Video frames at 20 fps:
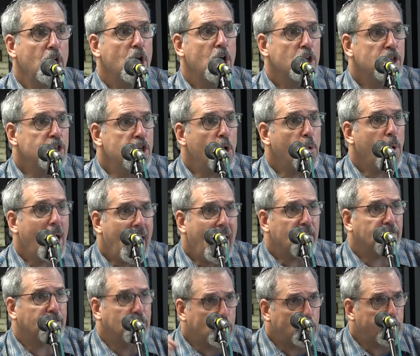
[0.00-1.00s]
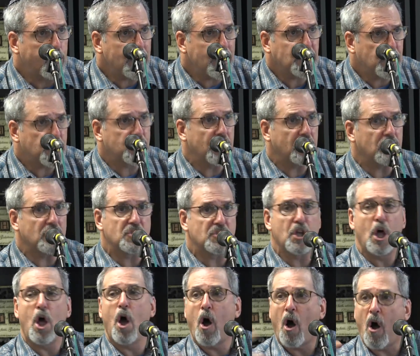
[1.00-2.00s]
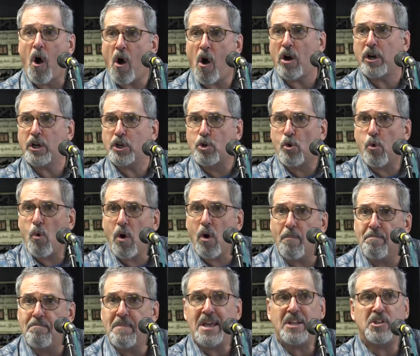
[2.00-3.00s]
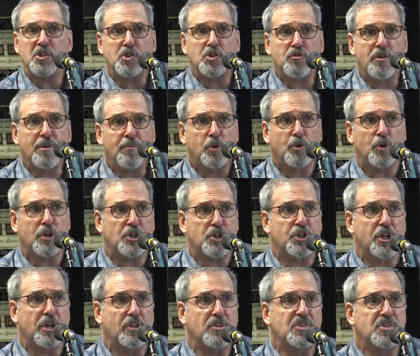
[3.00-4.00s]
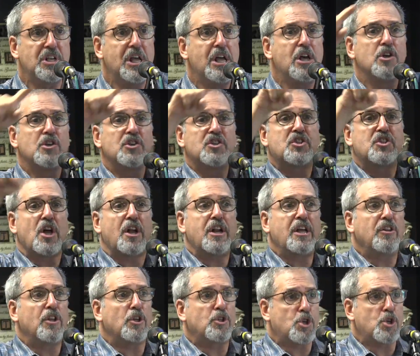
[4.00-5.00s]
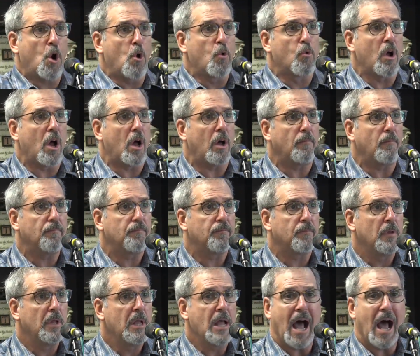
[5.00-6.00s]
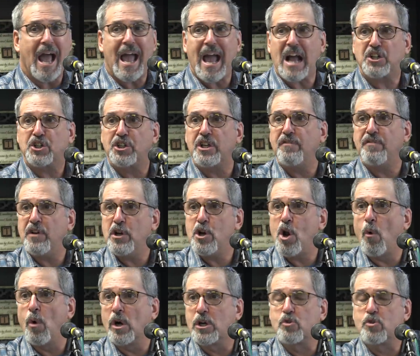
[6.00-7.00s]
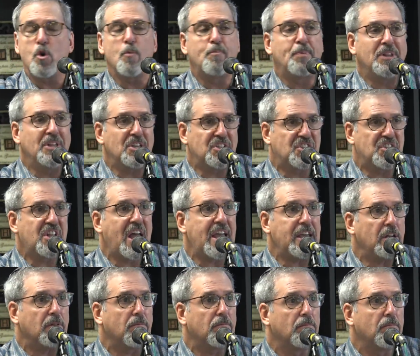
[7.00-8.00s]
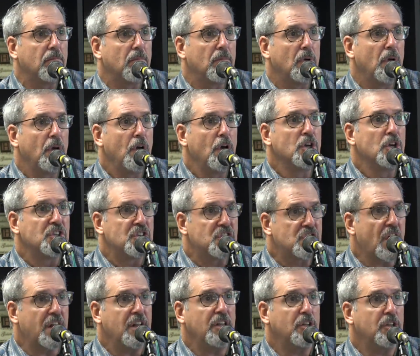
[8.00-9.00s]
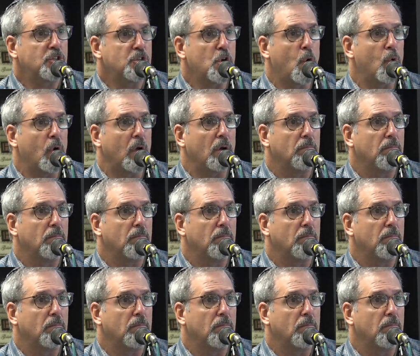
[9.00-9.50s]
You have Christians, hardcore mainstream Christians, studying the Torah. I actually even know a group in this state studying the Torah.